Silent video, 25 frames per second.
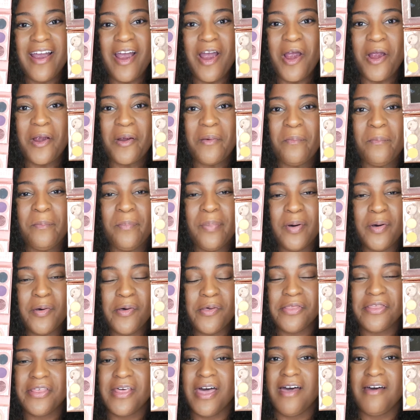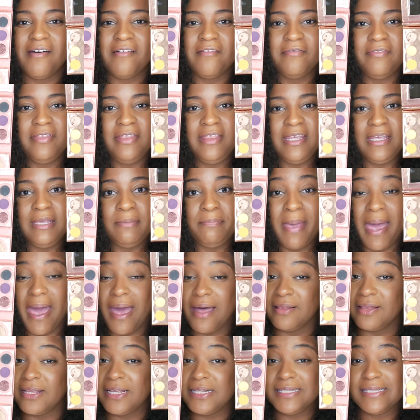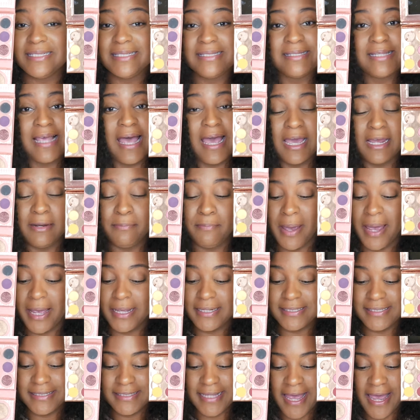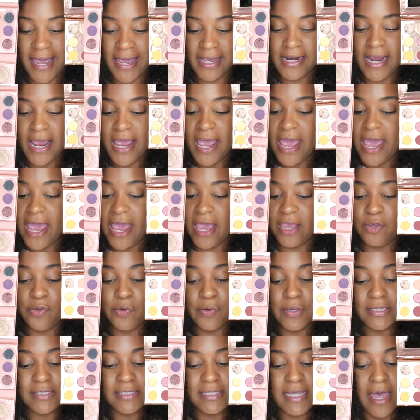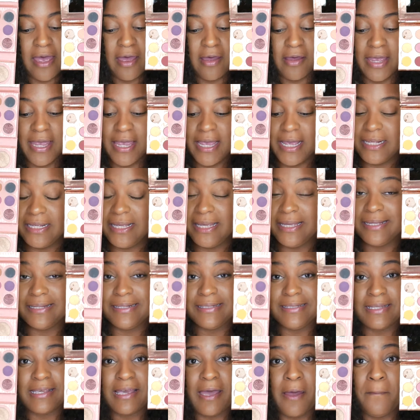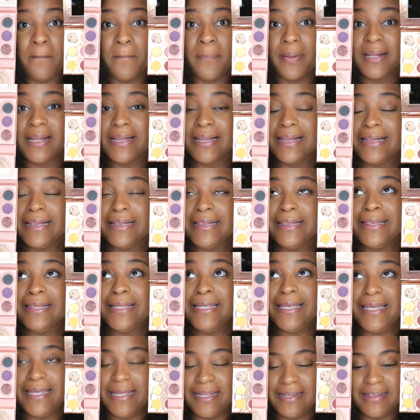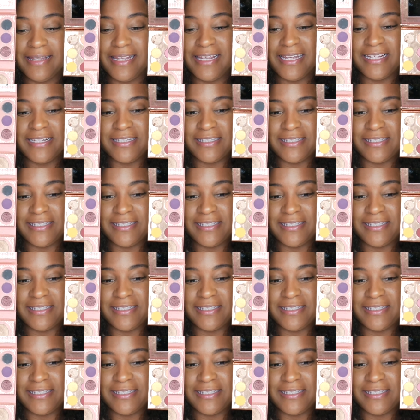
are both of the palettes side by side, and you could tell it is completely